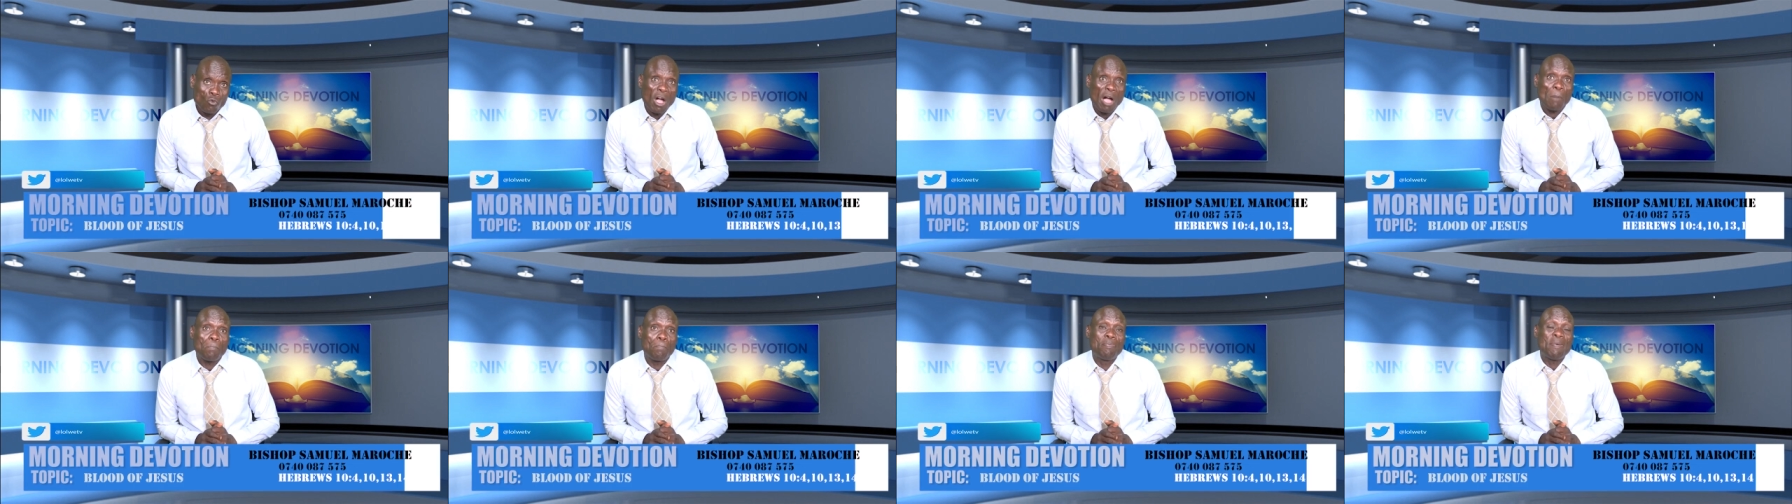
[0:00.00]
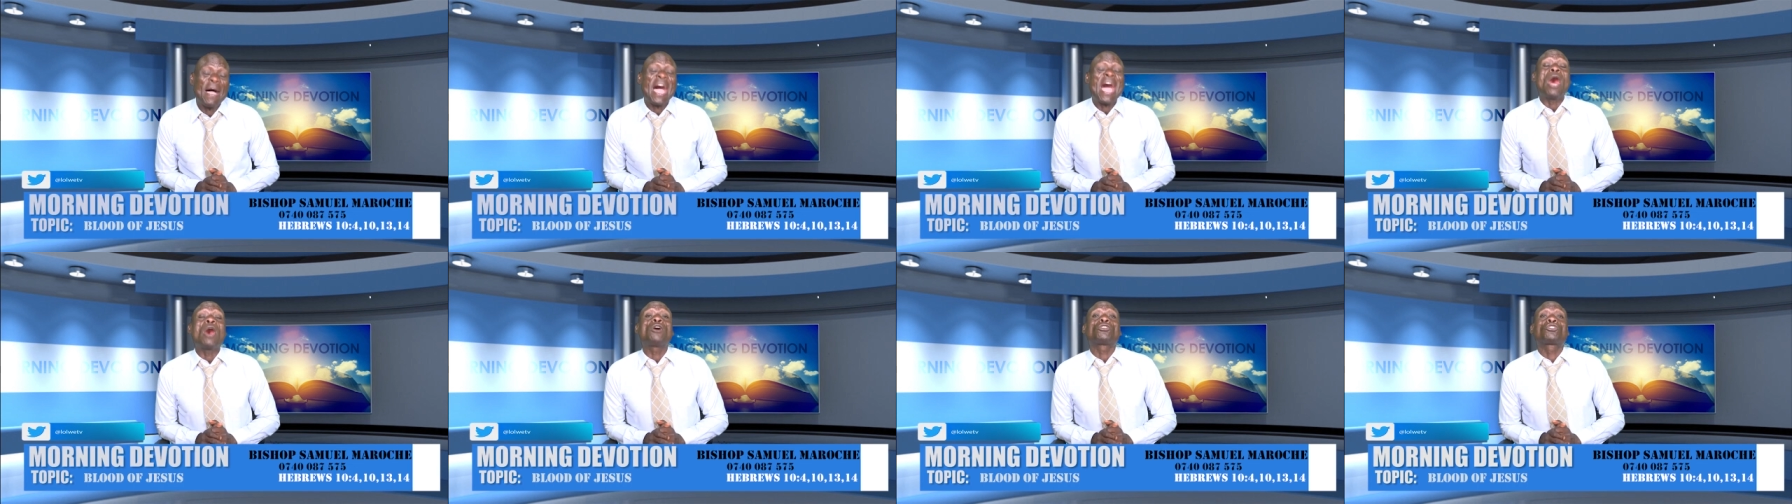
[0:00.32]
were
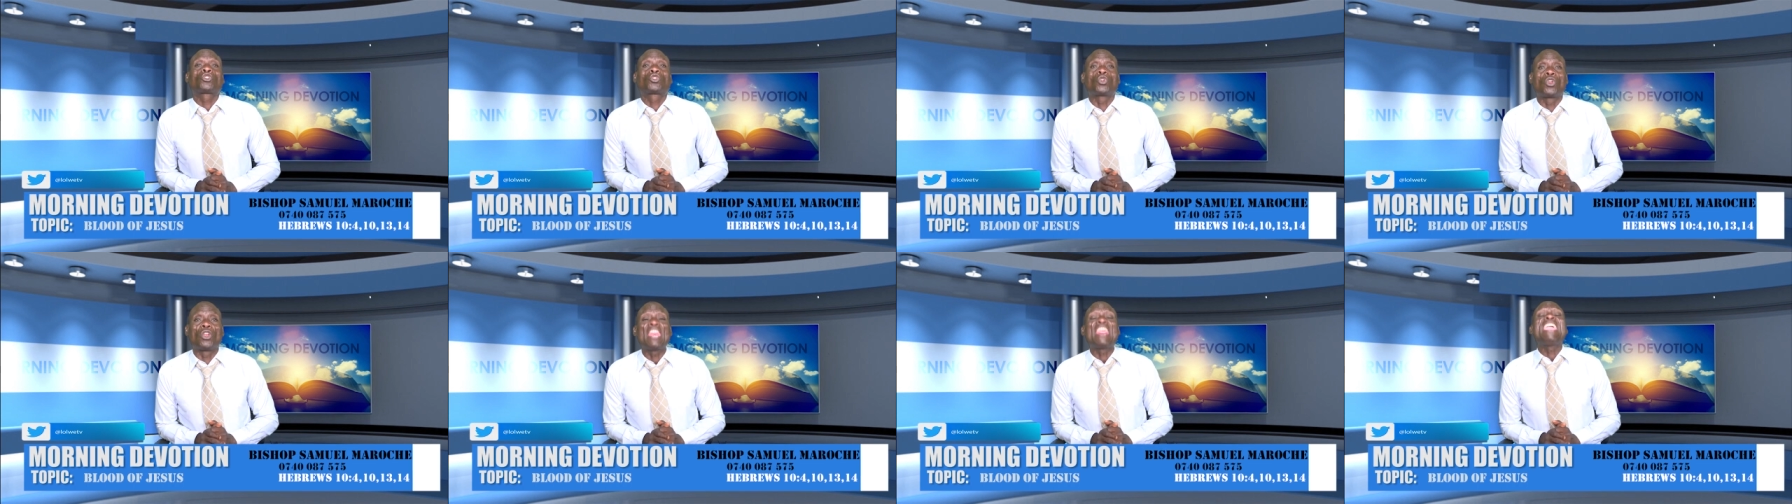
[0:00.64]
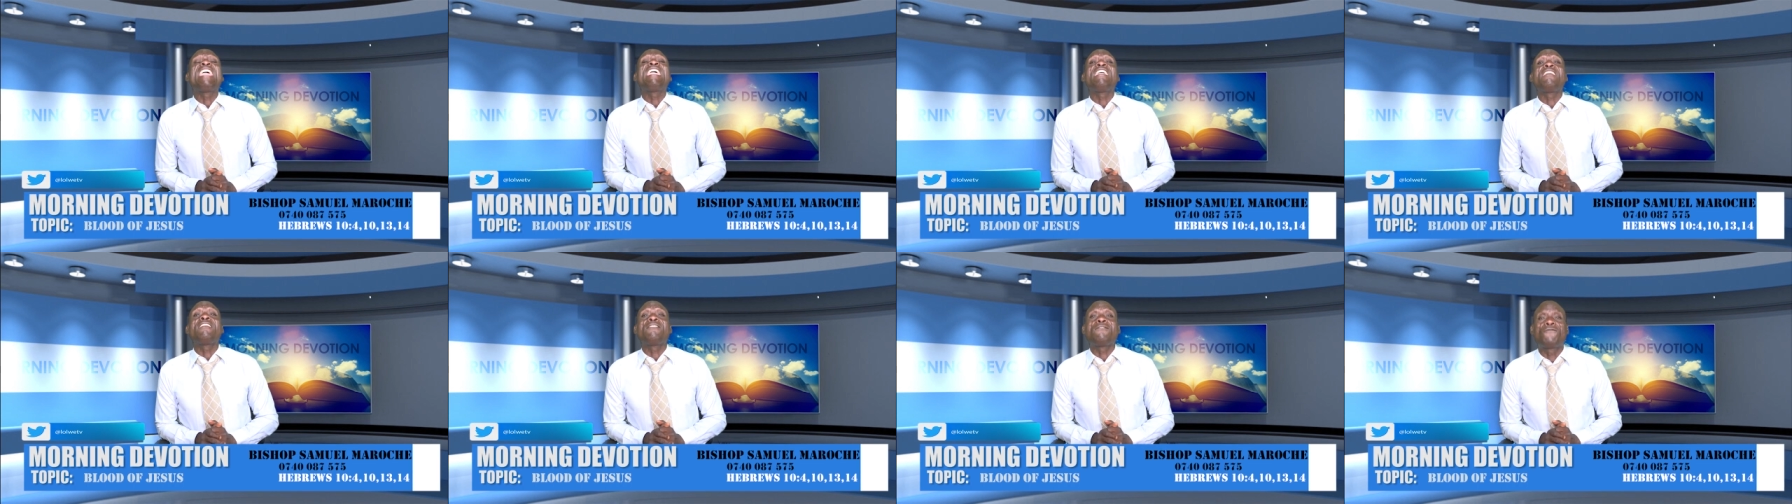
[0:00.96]
about to
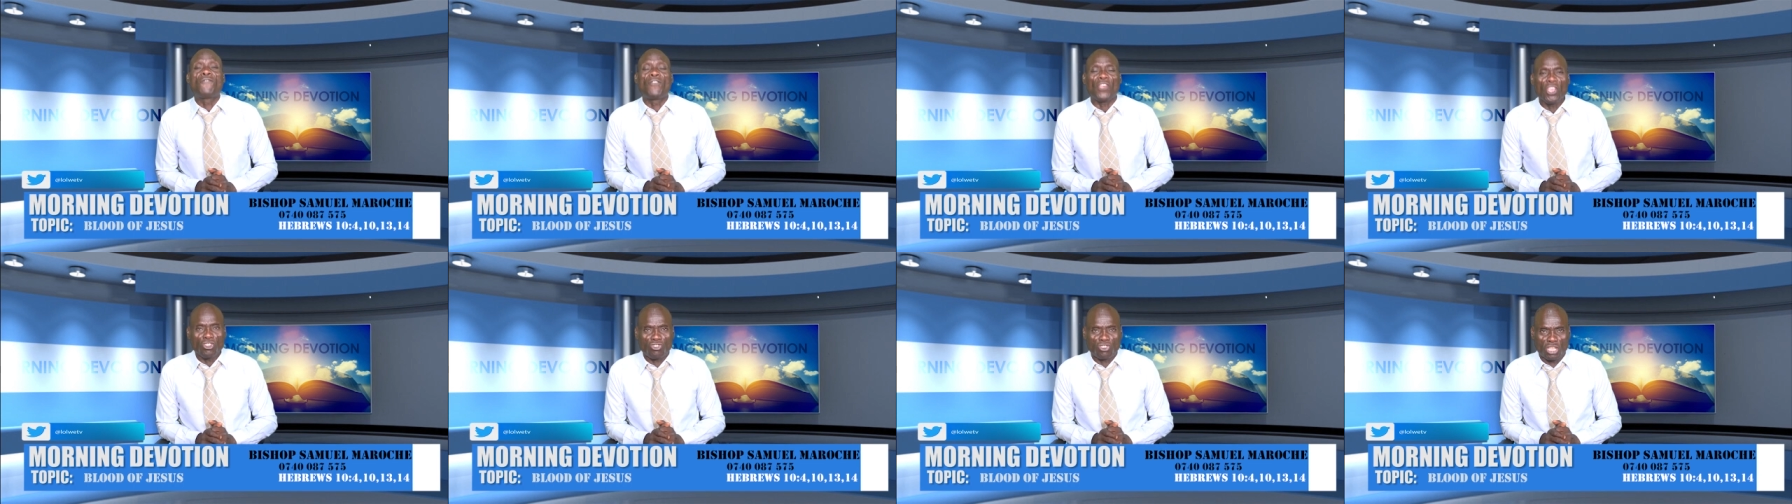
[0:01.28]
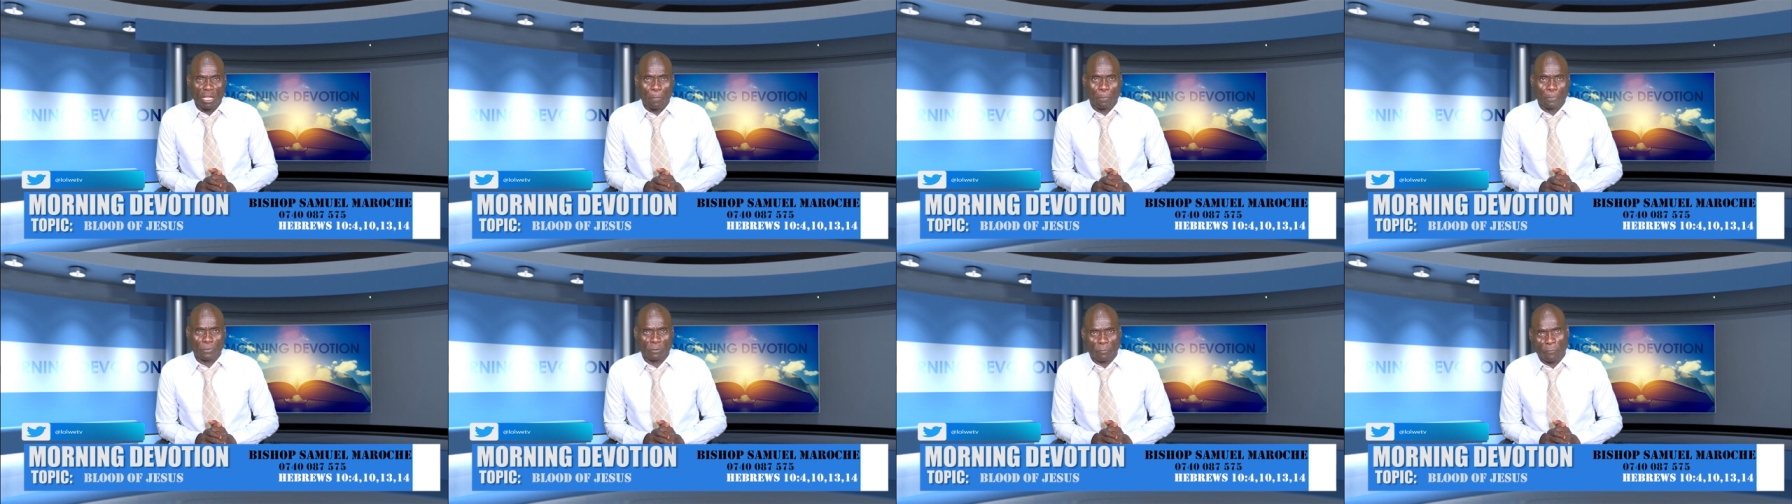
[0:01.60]
leave
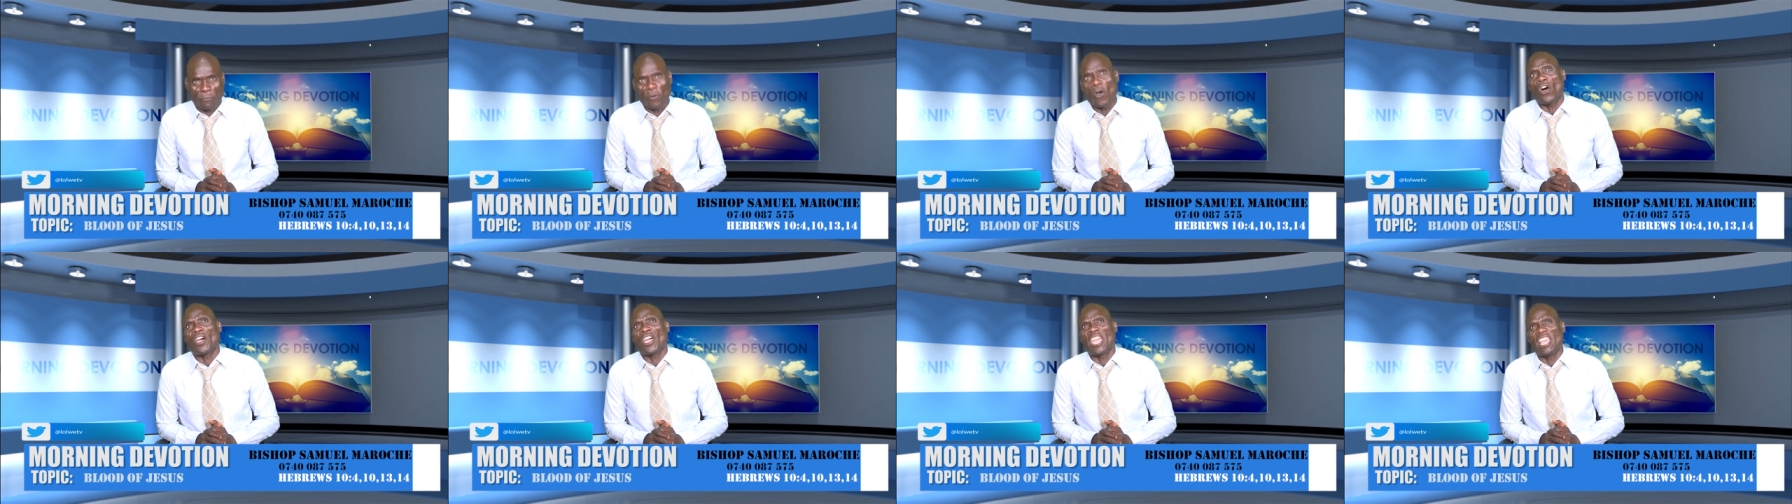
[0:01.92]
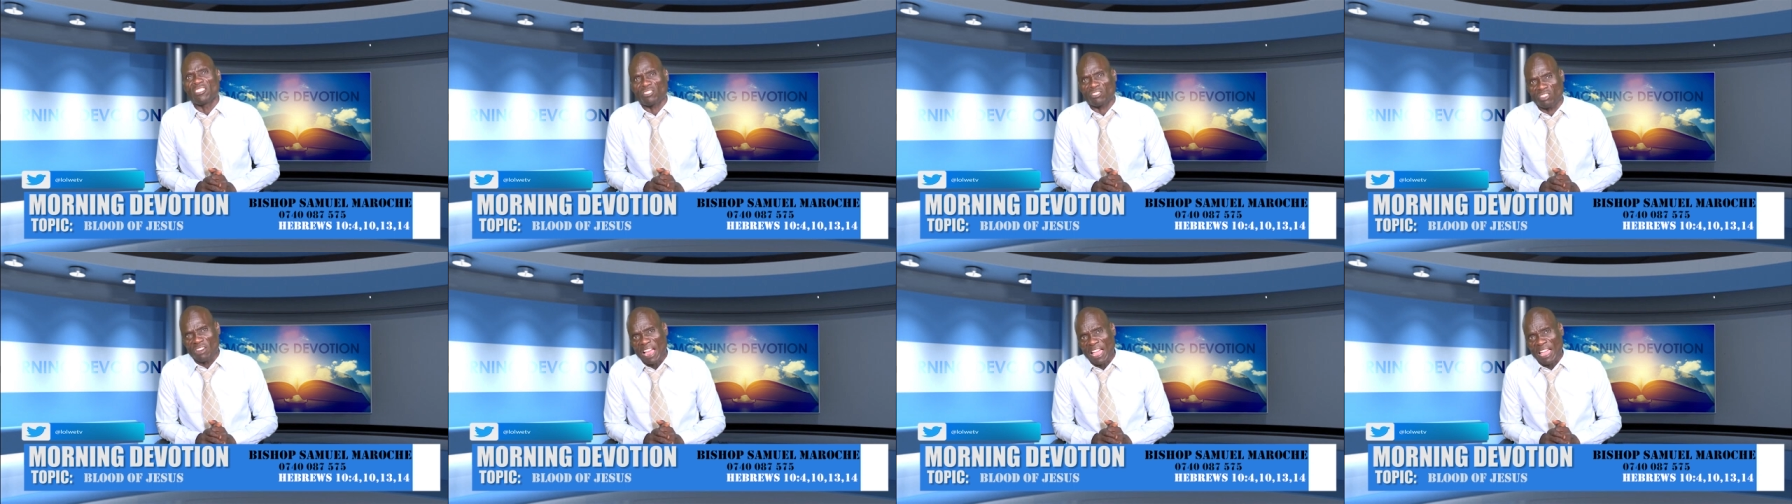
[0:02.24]
Egypt
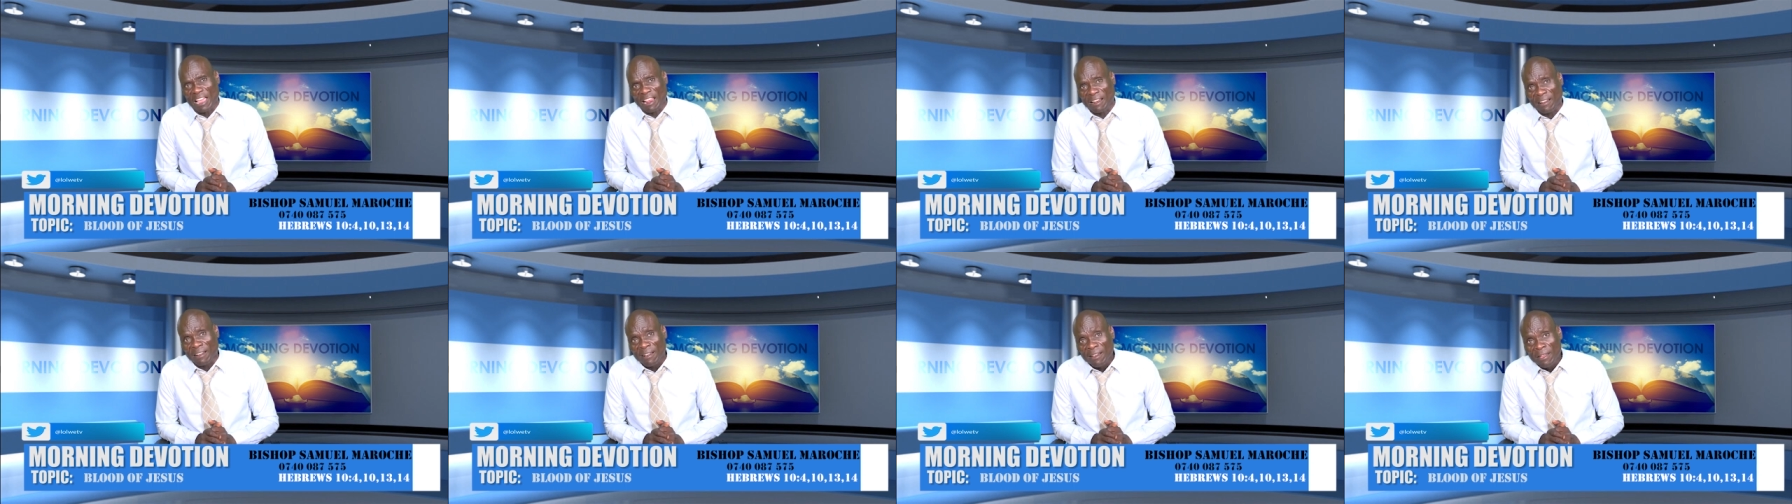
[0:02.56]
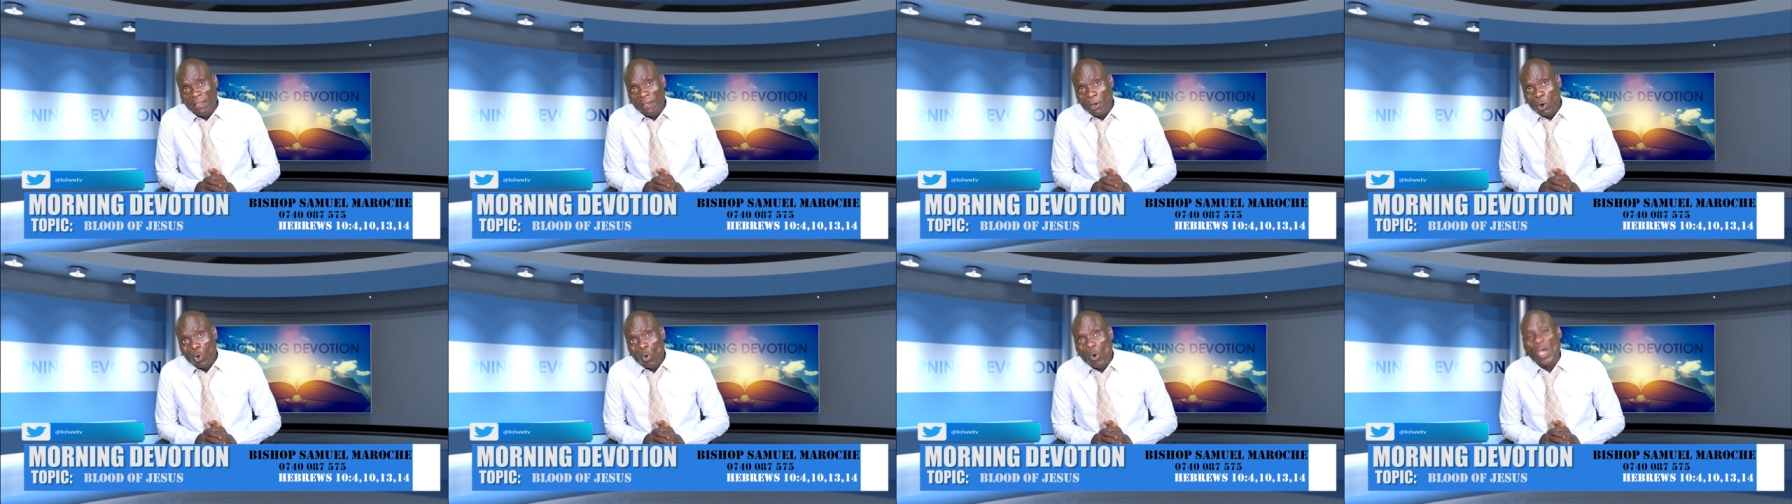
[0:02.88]
for Israel,